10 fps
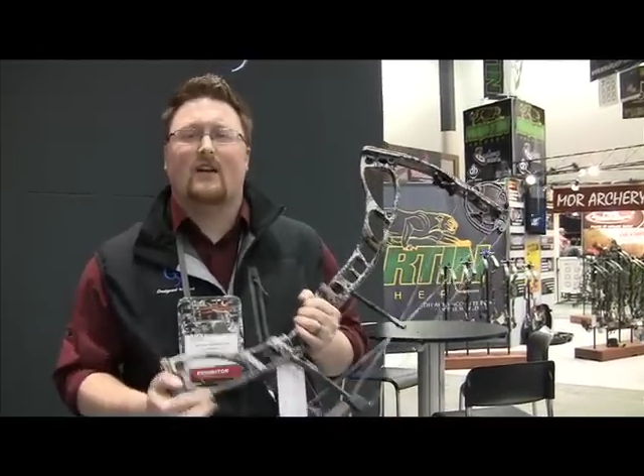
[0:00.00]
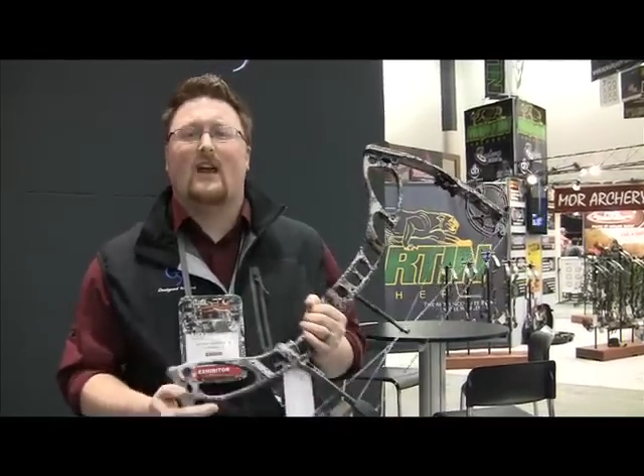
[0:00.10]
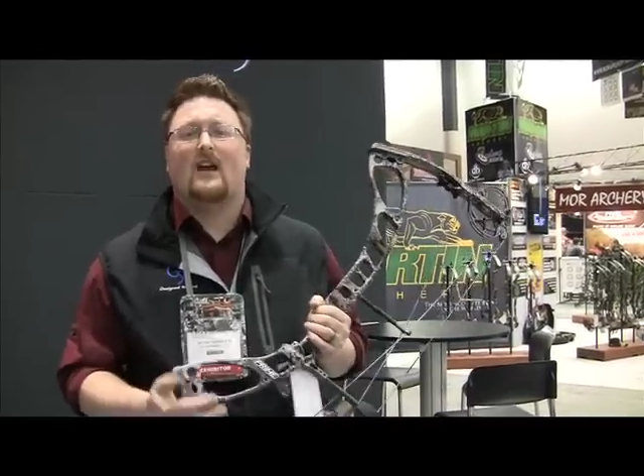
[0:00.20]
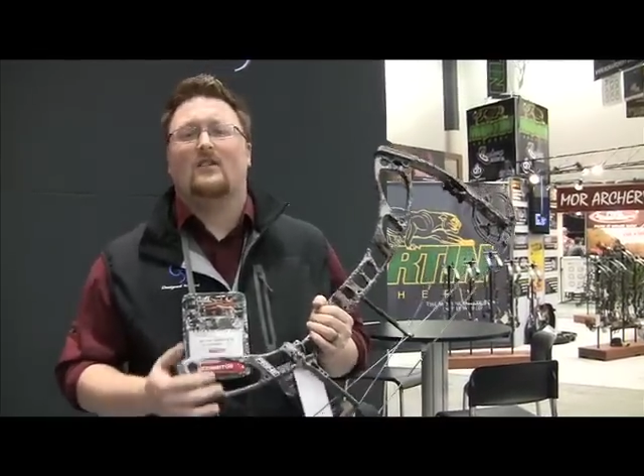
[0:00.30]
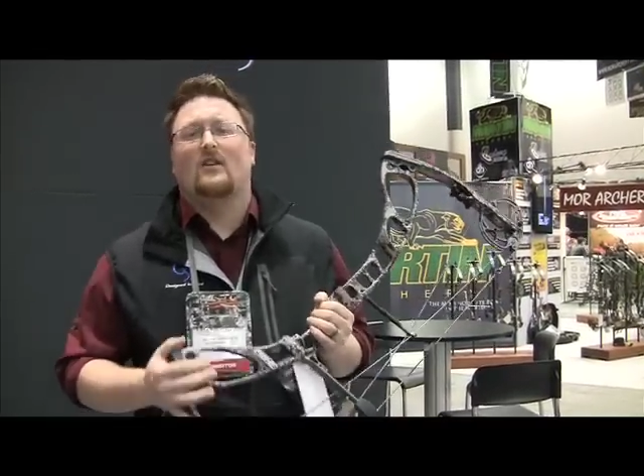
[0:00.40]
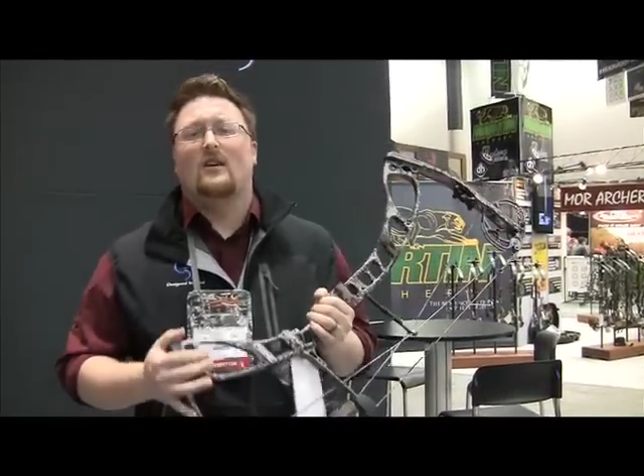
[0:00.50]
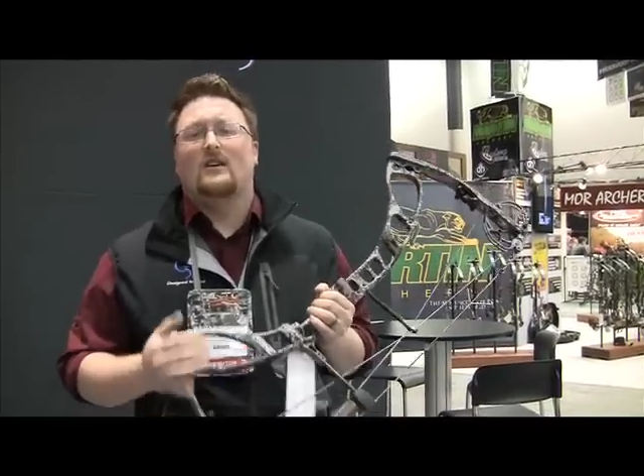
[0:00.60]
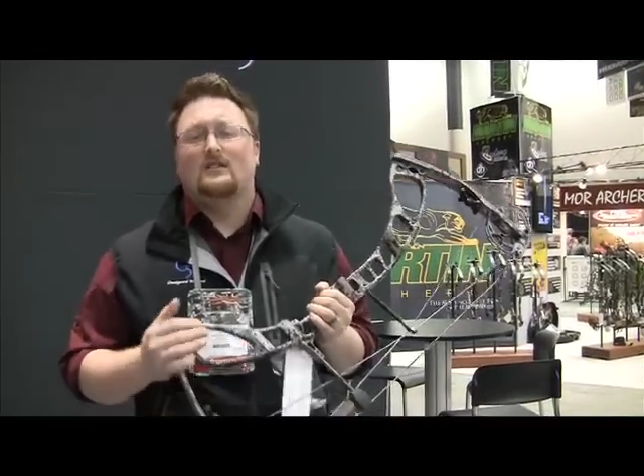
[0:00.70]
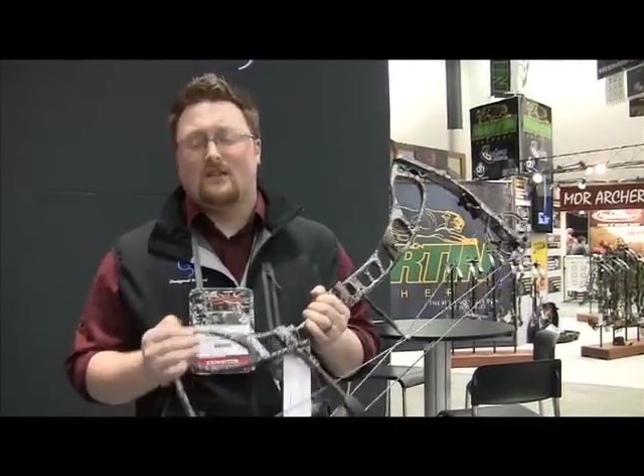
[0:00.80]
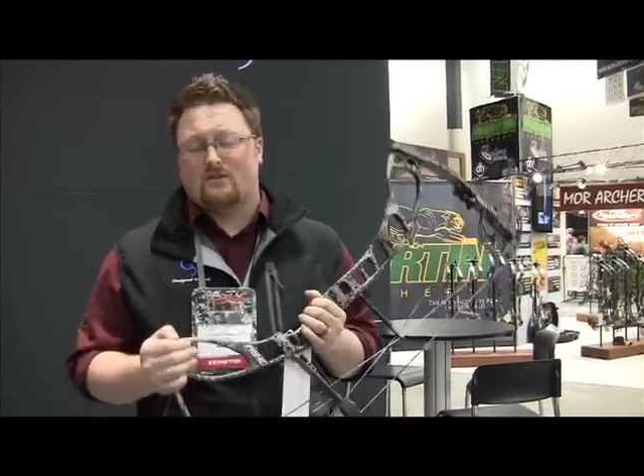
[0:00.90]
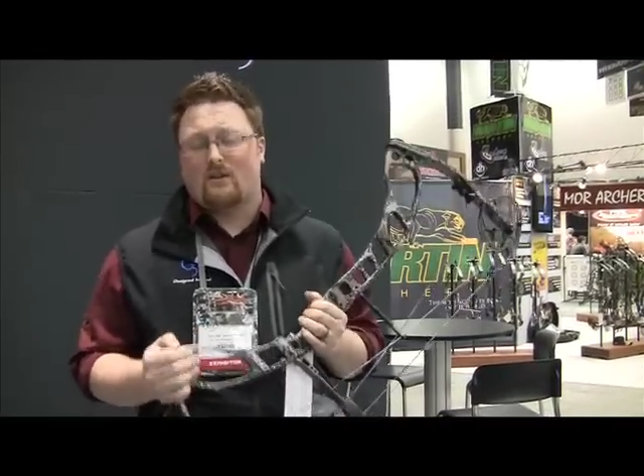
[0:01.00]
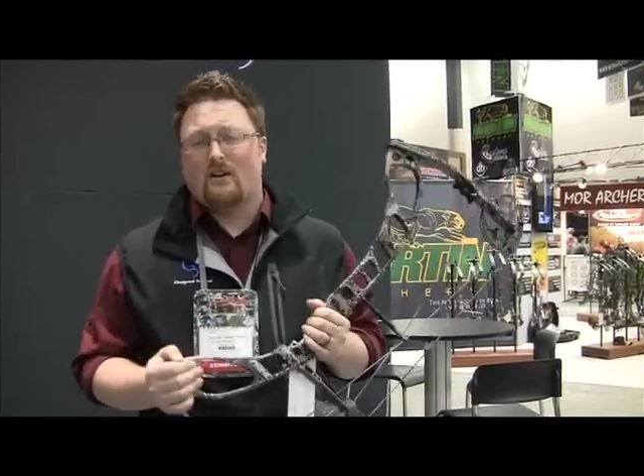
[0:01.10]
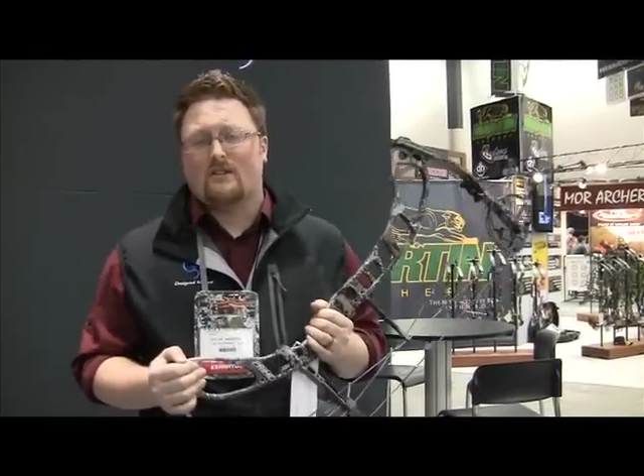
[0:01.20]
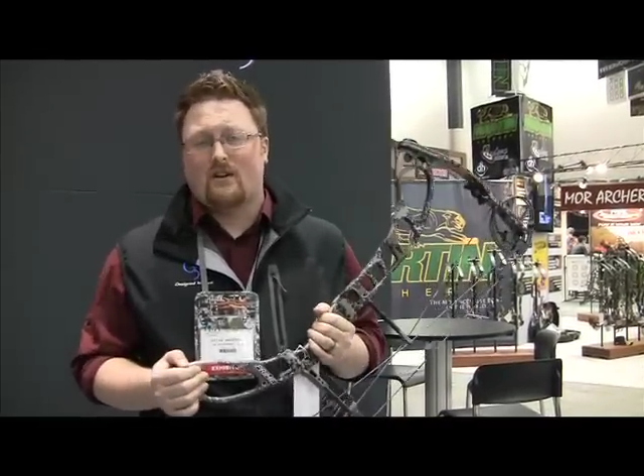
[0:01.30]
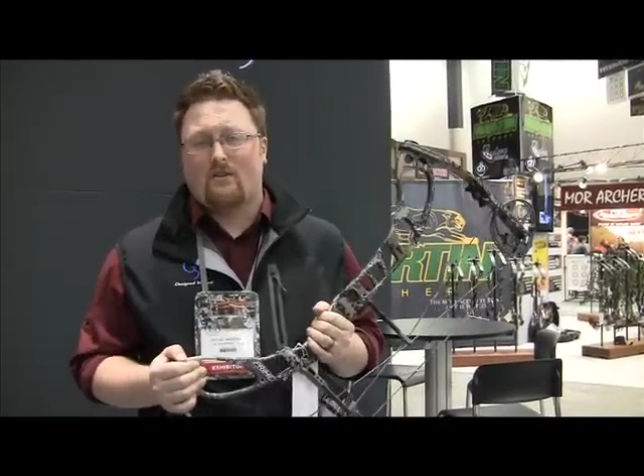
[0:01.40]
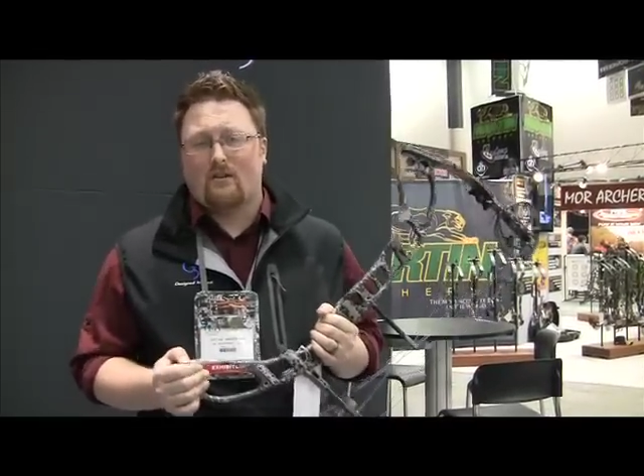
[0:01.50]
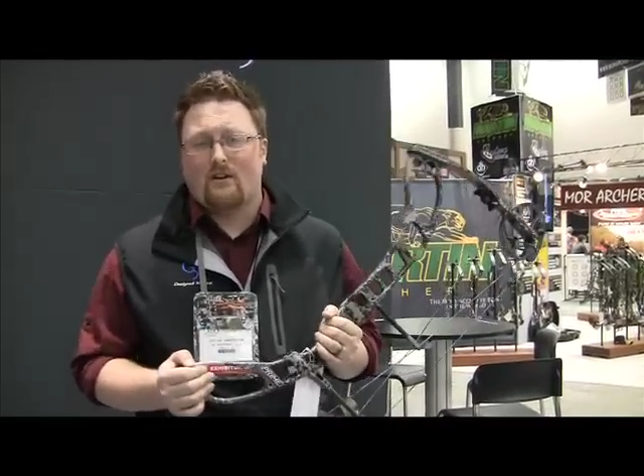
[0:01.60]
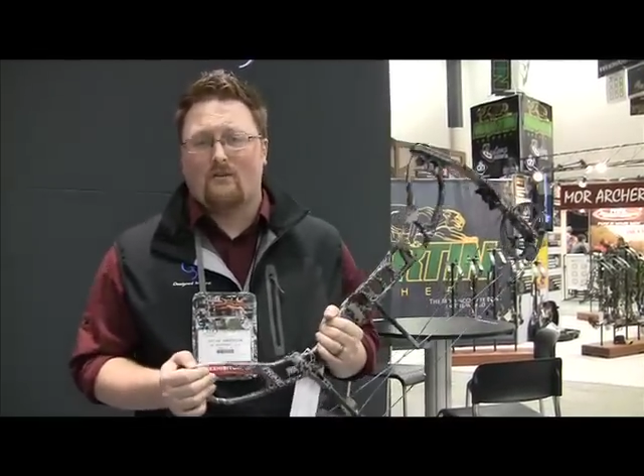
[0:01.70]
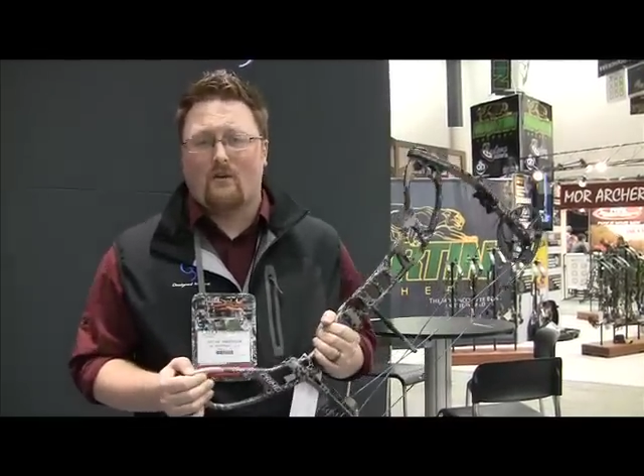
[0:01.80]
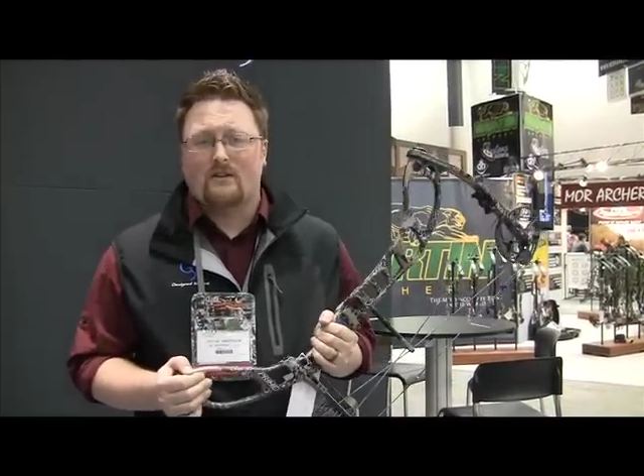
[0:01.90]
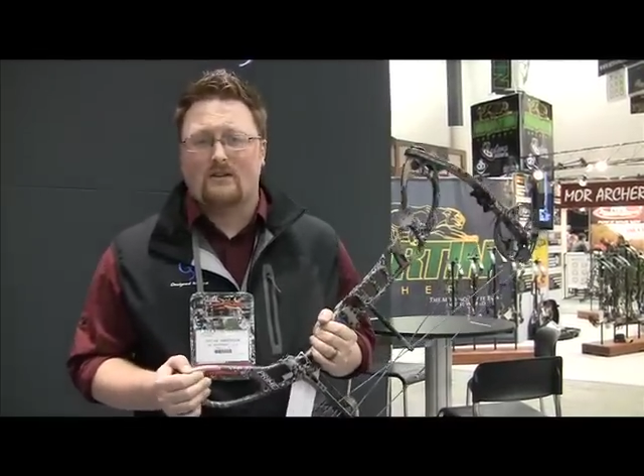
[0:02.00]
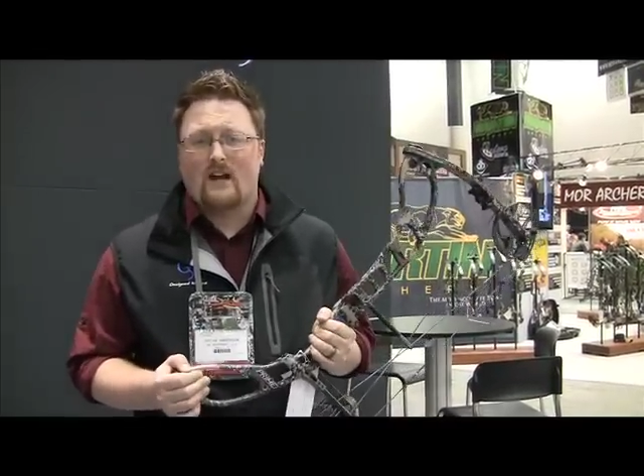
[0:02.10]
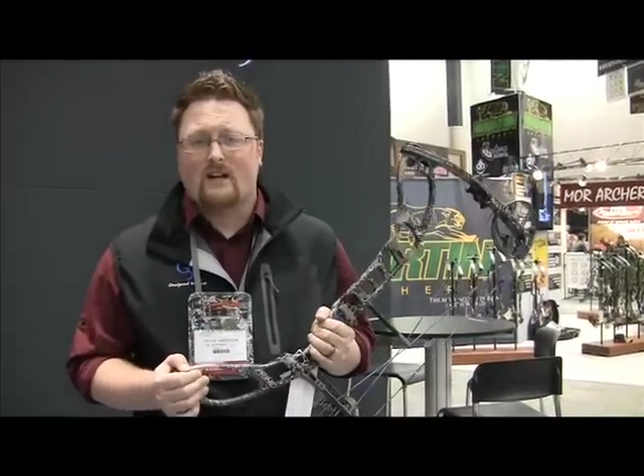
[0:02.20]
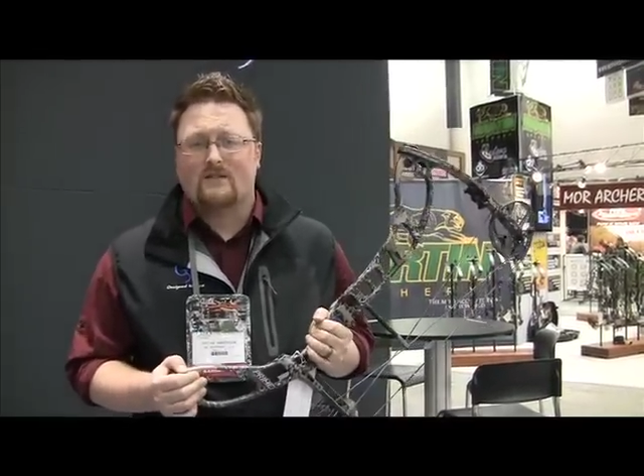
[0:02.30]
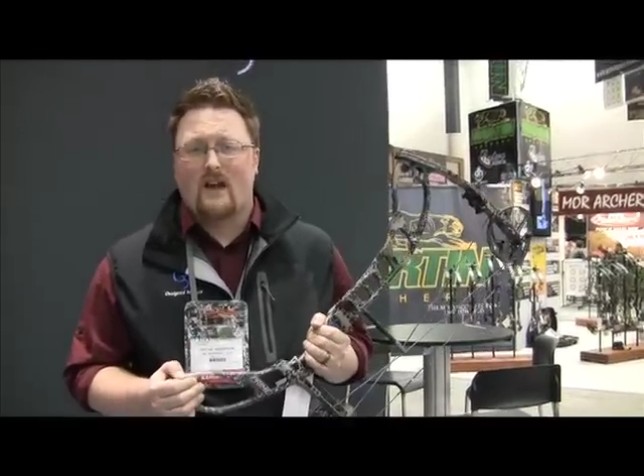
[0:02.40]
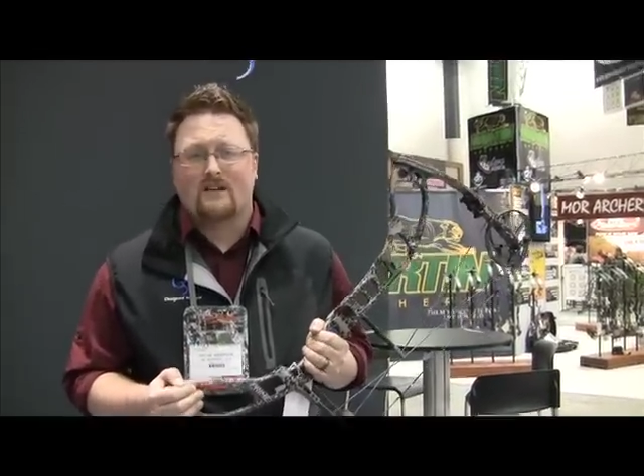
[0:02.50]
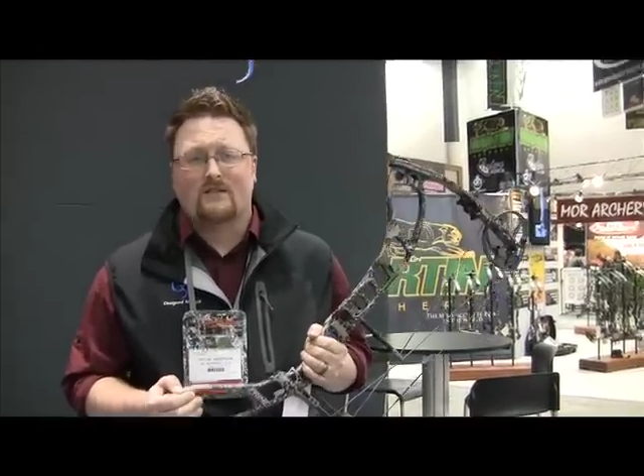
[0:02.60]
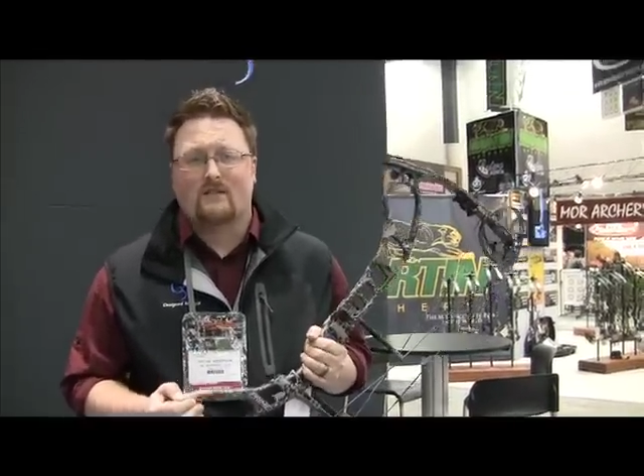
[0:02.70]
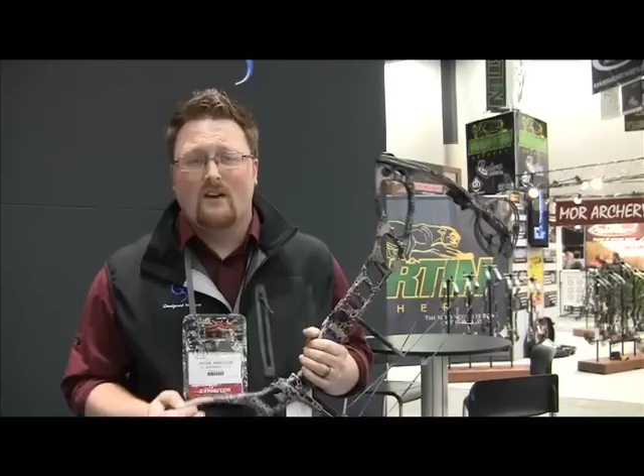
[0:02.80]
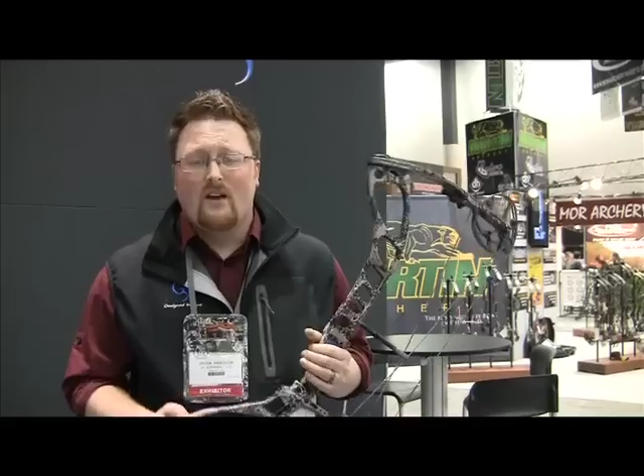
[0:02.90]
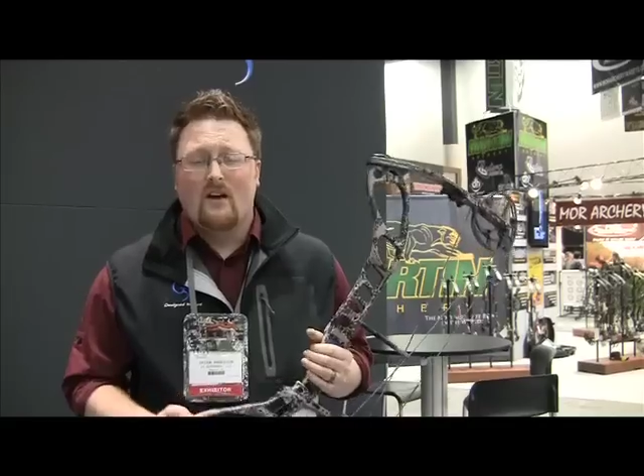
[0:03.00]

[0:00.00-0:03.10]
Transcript: and Centroid is our 34-inch axle axle.